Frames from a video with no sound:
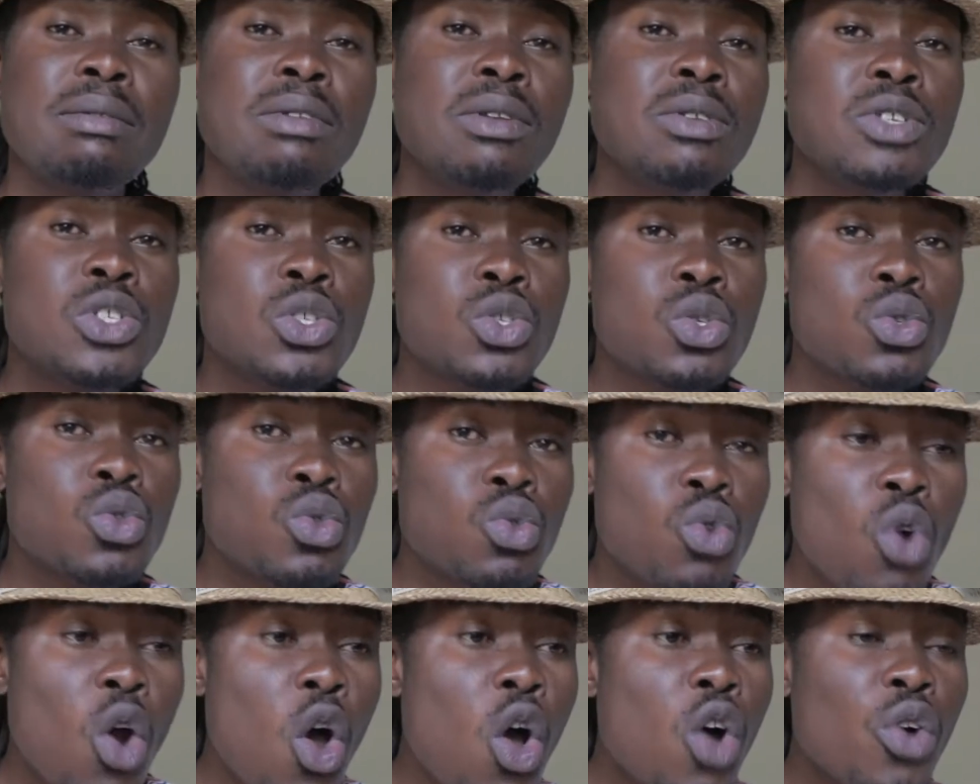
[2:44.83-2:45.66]

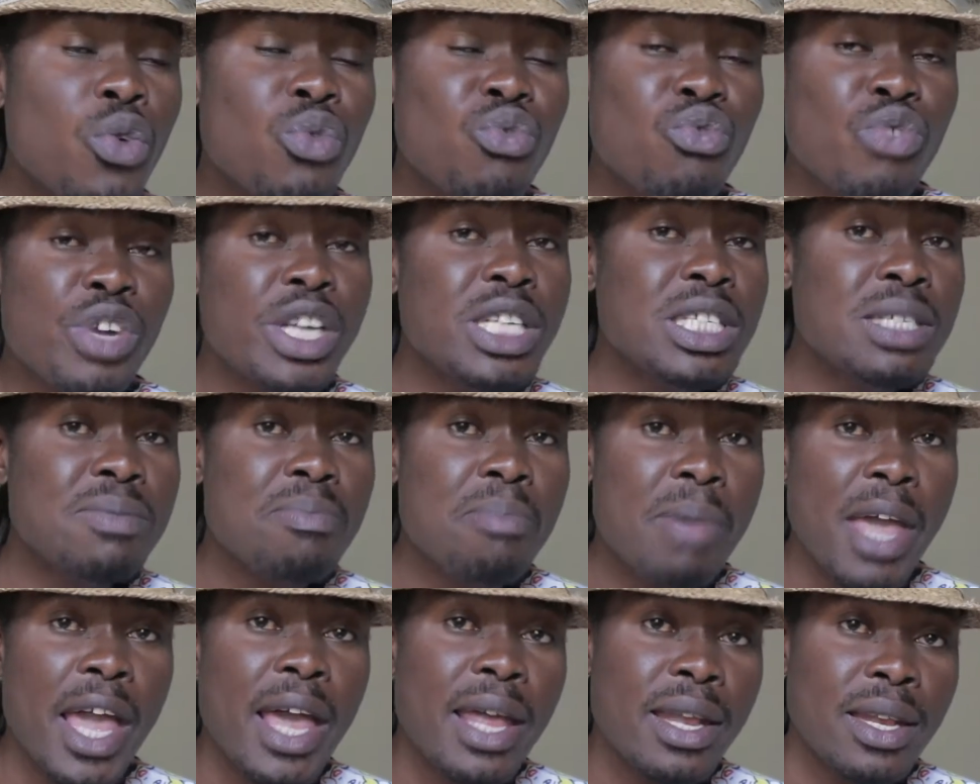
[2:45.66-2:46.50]
strong rich
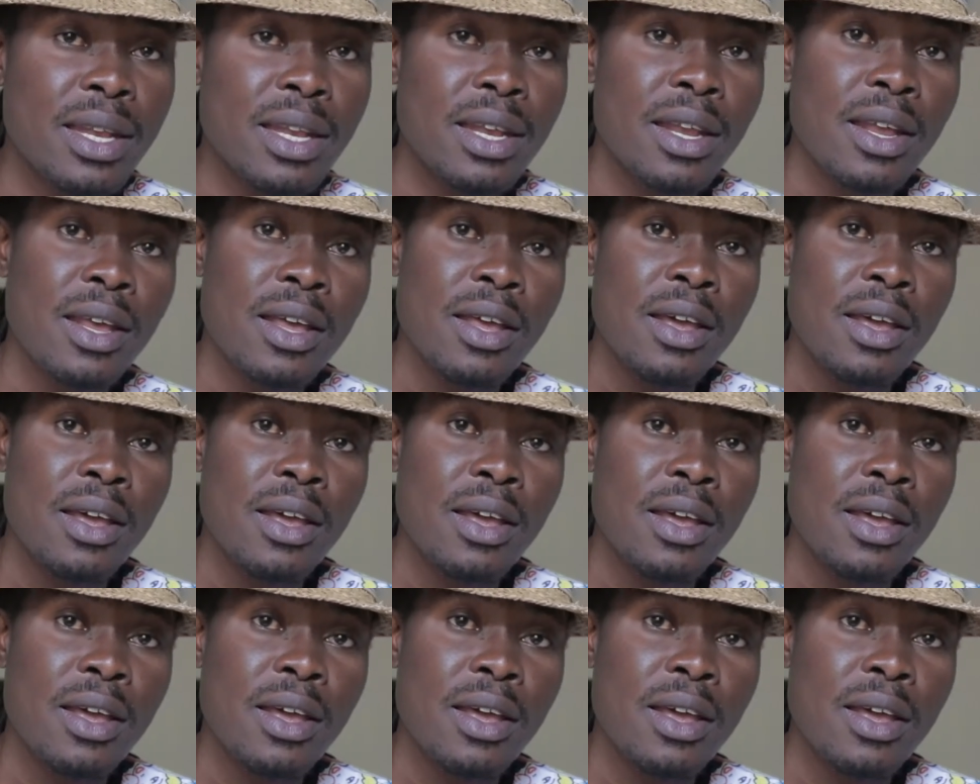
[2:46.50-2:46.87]
men